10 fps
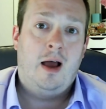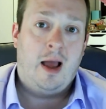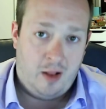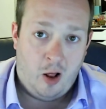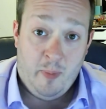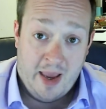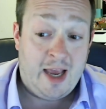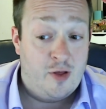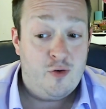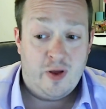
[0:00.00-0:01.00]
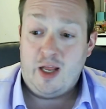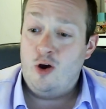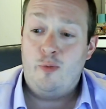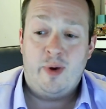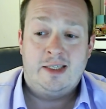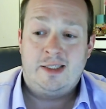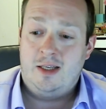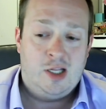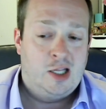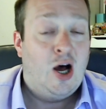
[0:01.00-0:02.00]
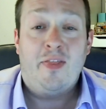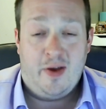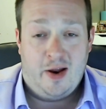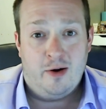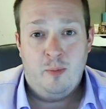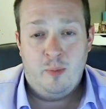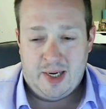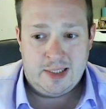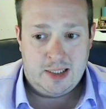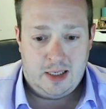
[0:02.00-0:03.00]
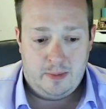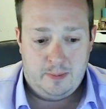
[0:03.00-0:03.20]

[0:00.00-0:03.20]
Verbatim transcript: I'll make another video because there's a lot there. But